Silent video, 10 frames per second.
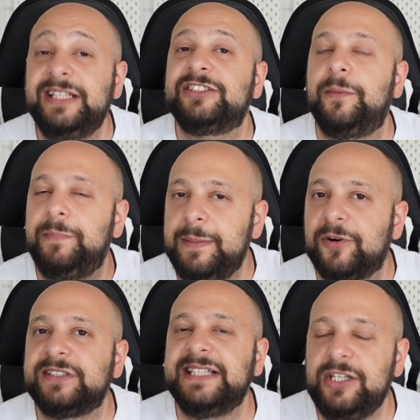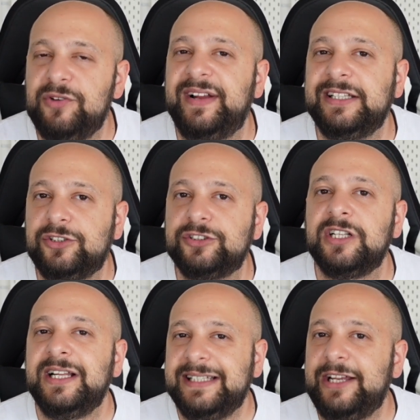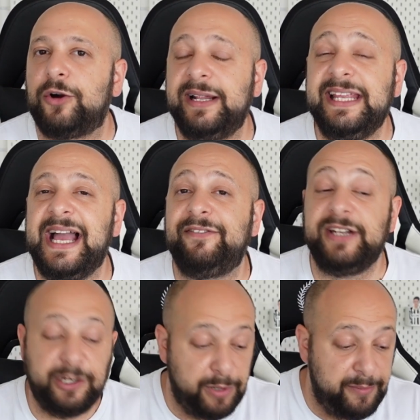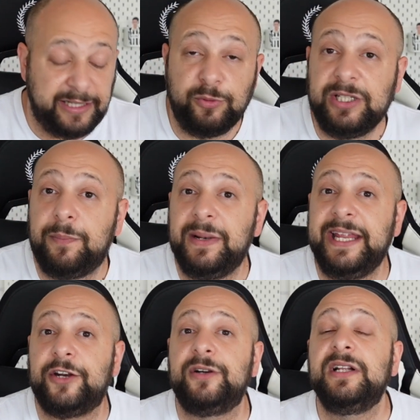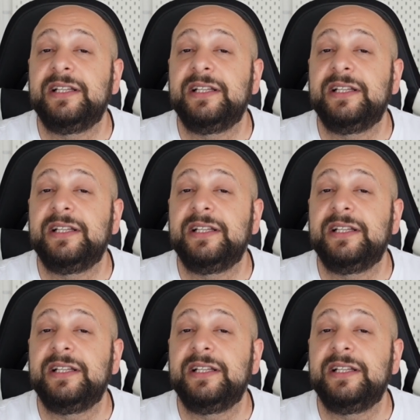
Some people are saying Juventus, they already have an agreement with the player.